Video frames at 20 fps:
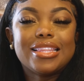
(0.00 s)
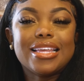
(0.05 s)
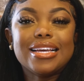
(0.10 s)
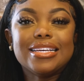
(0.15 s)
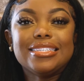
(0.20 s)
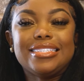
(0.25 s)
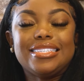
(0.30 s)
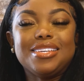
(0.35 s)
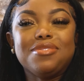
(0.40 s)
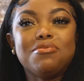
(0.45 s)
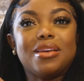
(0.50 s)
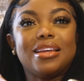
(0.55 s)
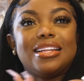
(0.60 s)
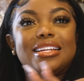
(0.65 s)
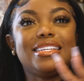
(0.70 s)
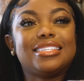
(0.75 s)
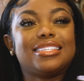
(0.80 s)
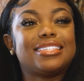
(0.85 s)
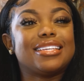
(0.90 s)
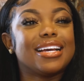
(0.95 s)
They see me
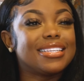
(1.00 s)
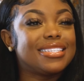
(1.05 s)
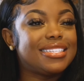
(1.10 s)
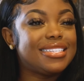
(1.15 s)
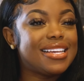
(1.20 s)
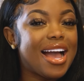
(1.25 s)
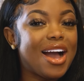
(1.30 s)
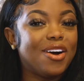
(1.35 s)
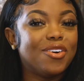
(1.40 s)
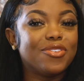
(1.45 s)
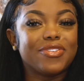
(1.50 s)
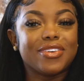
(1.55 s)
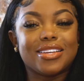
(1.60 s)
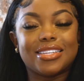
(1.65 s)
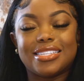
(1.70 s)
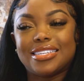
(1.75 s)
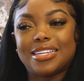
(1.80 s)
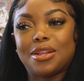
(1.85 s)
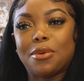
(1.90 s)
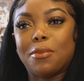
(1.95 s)
in these sexy
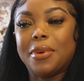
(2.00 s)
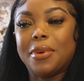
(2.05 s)
outfits and the